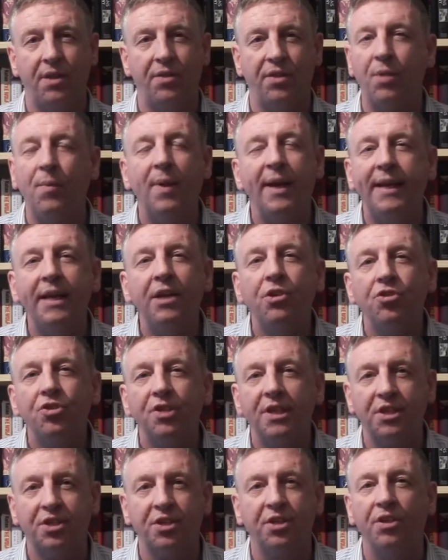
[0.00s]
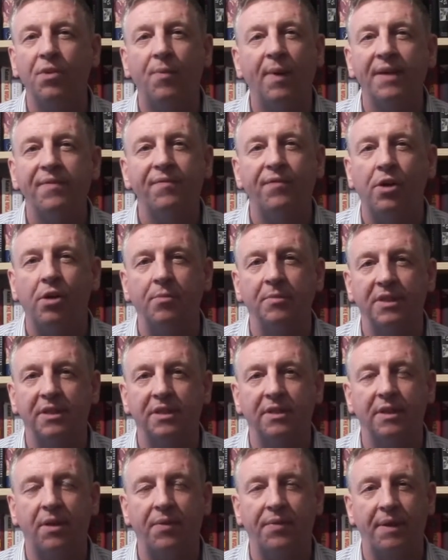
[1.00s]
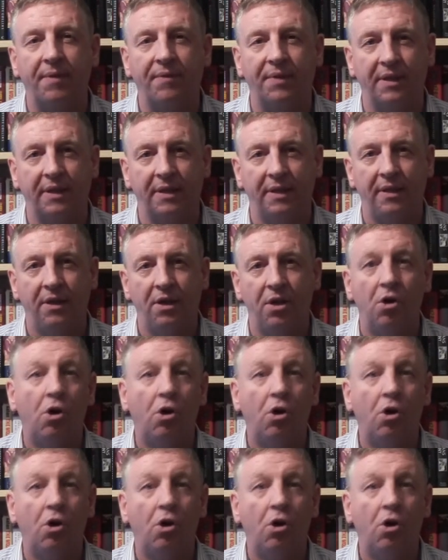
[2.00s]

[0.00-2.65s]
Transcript: They weren't interested in the white farmers of South Africa,